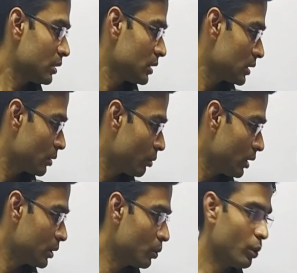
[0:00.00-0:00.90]
is
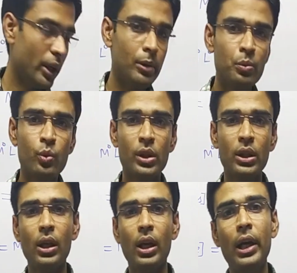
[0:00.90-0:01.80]
equal to
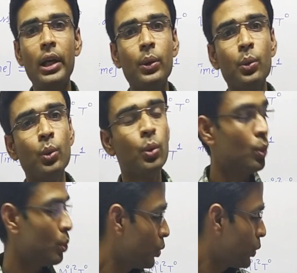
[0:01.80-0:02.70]
m1 L2
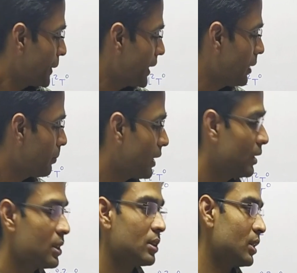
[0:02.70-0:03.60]
T
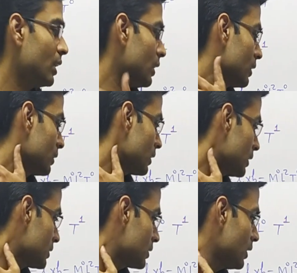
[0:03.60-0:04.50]
minus 3. That
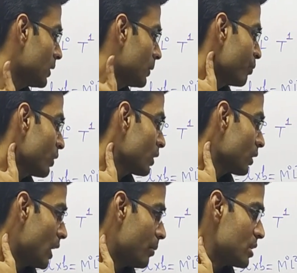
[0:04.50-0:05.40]
is the
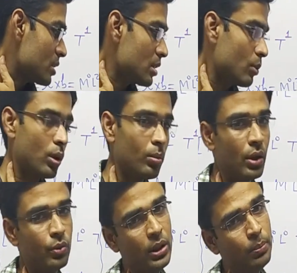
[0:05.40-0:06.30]
dimensional
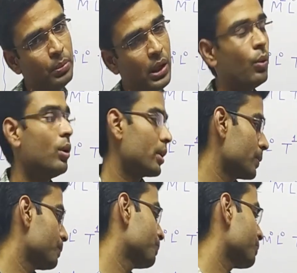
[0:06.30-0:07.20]
formula of the
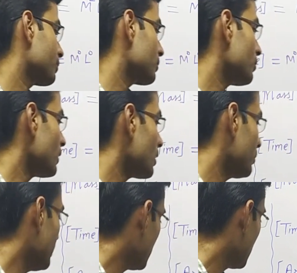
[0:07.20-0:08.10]
power.
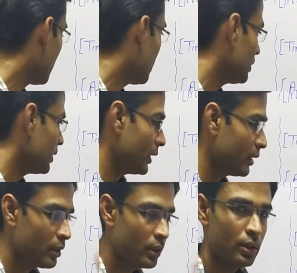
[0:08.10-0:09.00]
We will learn
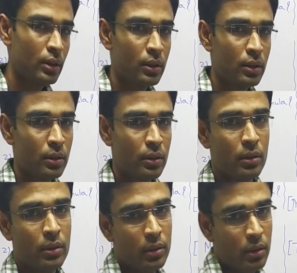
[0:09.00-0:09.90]
in
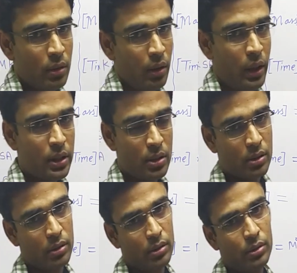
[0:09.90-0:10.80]

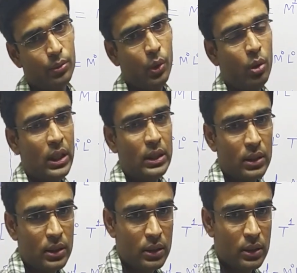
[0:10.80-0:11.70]
next few
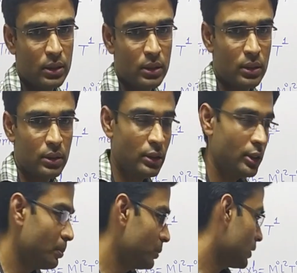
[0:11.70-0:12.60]
lectures in
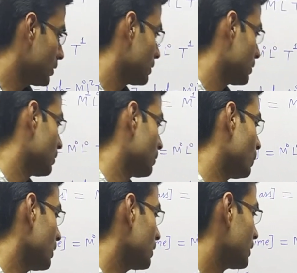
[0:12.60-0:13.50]
chapter
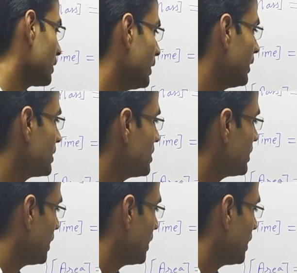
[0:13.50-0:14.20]
work, energy